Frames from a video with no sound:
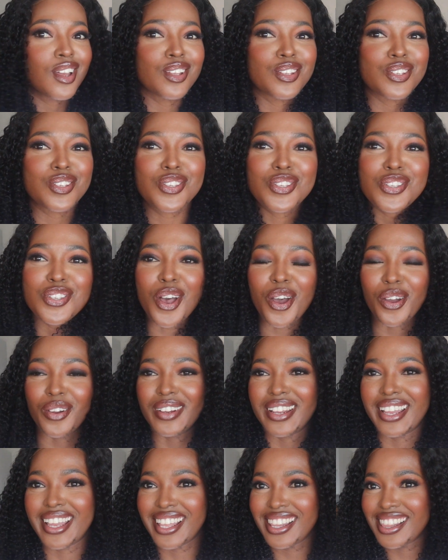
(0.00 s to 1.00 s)
So
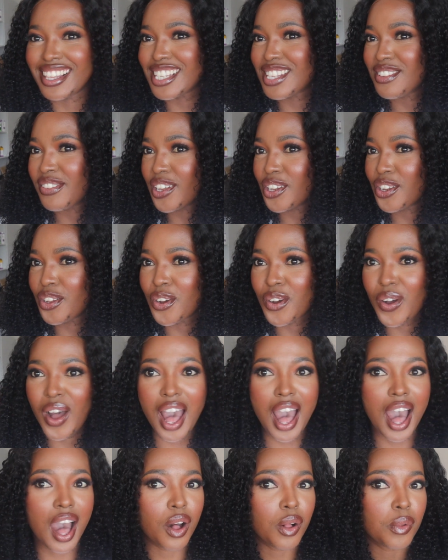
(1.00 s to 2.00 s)
in this video,
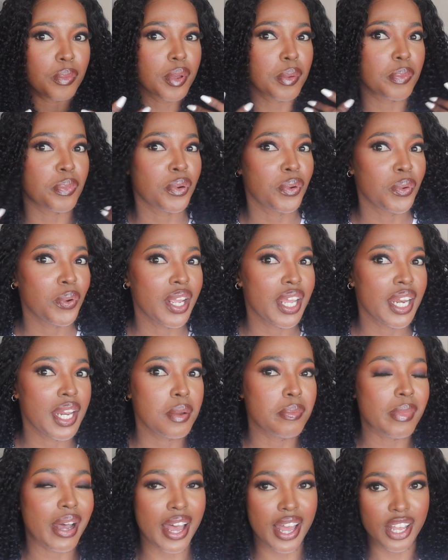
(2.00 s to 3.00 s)
I'll be pretty
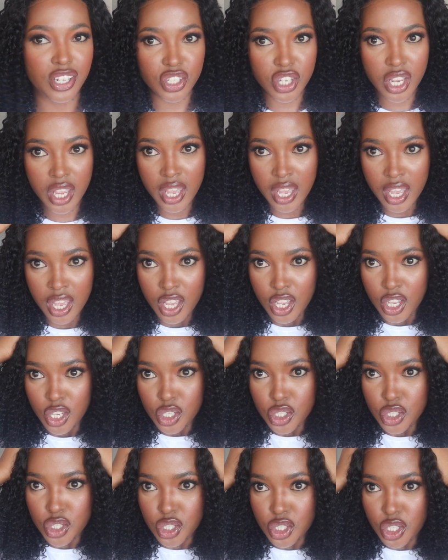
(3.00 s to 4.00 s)
much
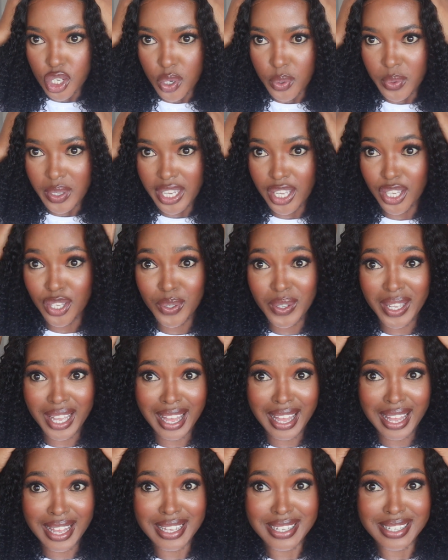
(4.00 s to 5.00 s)
showing you
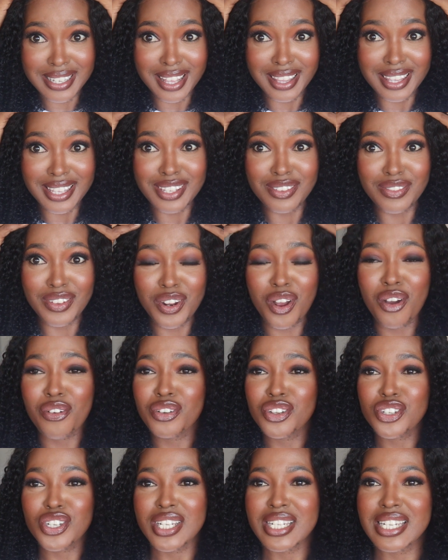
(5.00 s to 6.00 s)
guys this video, of
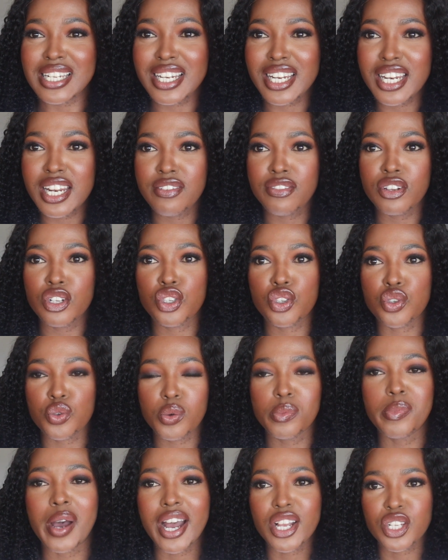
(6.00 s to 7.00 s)
which I didn't even
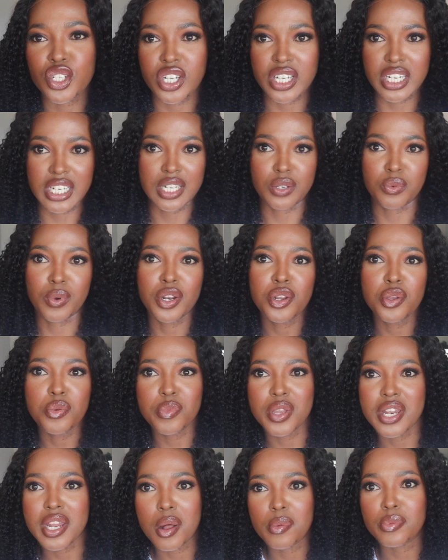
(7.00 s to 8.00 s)
do much on it. What do you
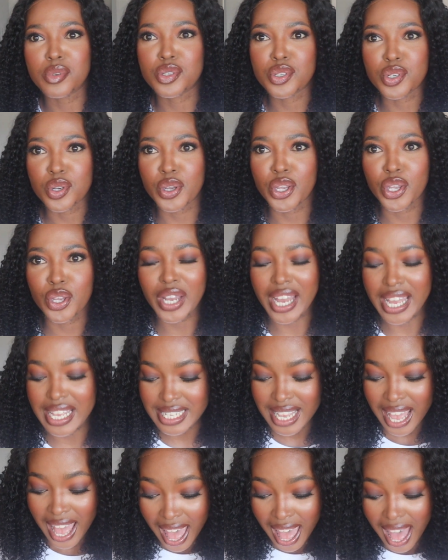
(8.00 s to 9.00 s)
mean I'll be showing you guys?
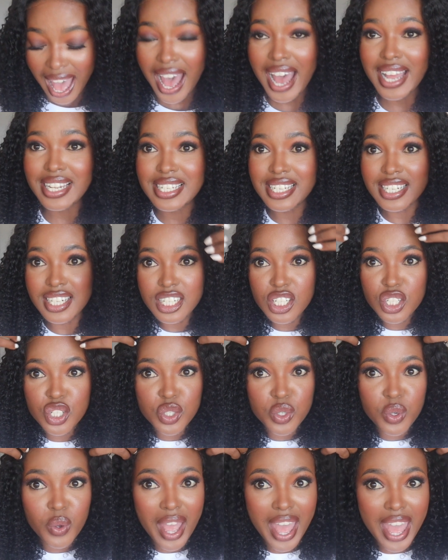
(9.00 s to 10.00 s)
I didn't
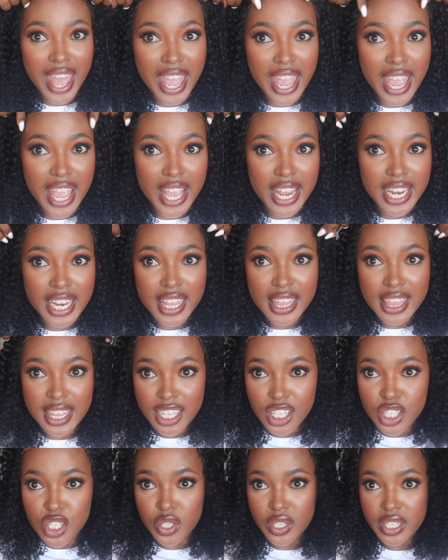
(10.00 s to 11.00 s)
do
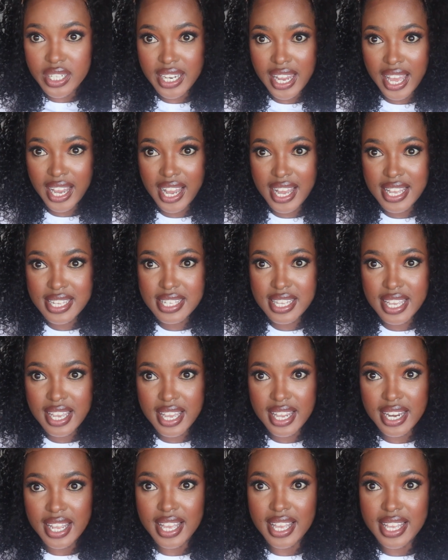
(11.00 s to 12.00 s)
anything to it. Like I
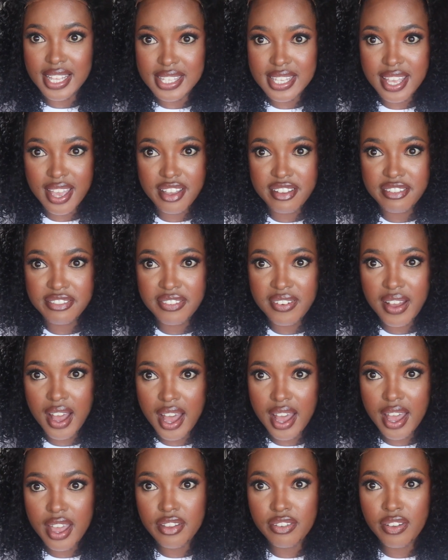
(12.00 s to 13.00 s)
said, it's a
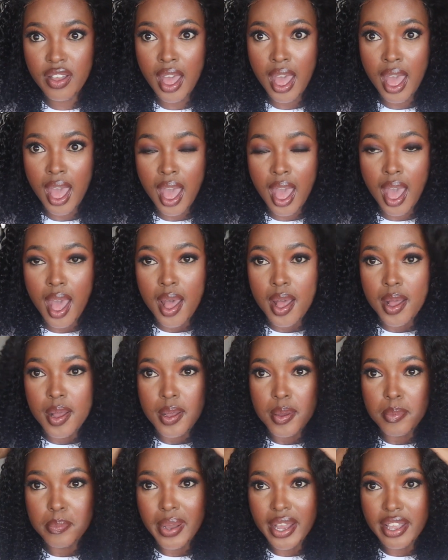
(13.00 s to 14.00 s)

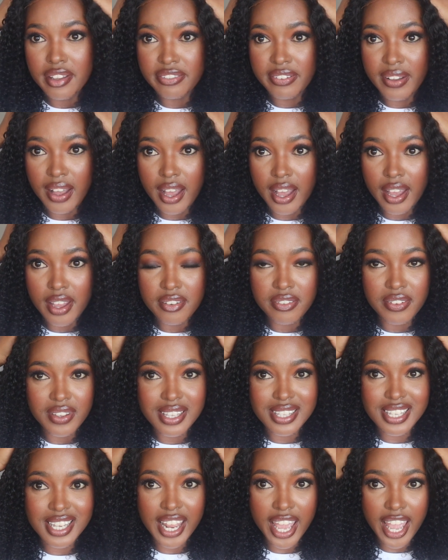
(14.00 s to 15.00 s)
5x5.
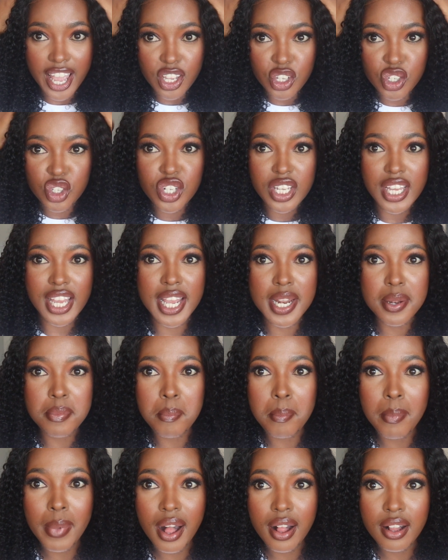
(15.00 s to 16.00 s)
It's an HD. It
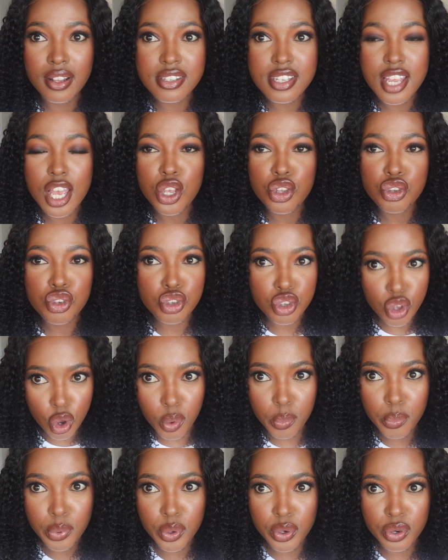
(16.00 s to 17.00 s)
melts
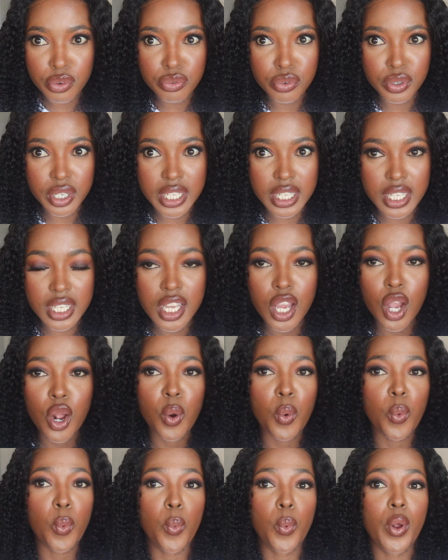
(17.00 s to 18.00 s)
so beautifully
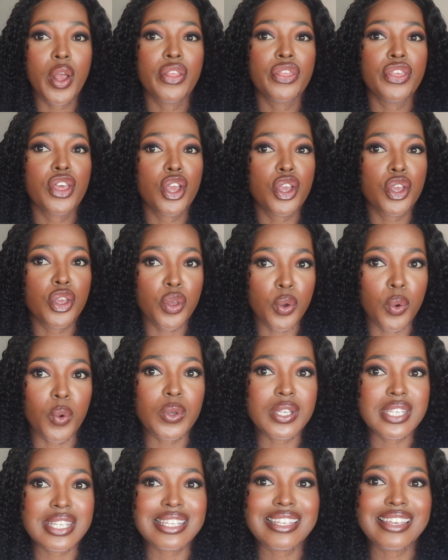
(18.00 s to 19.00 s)
with your
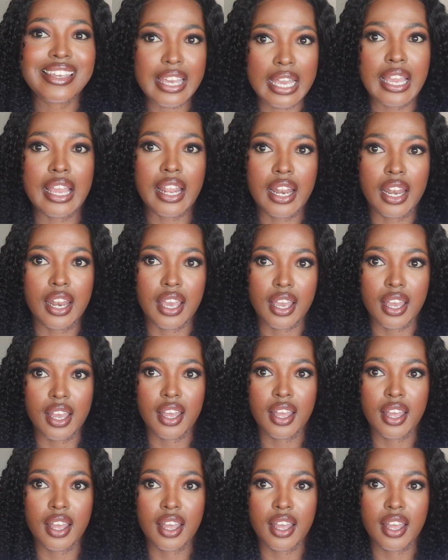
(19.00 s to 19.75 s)
skin.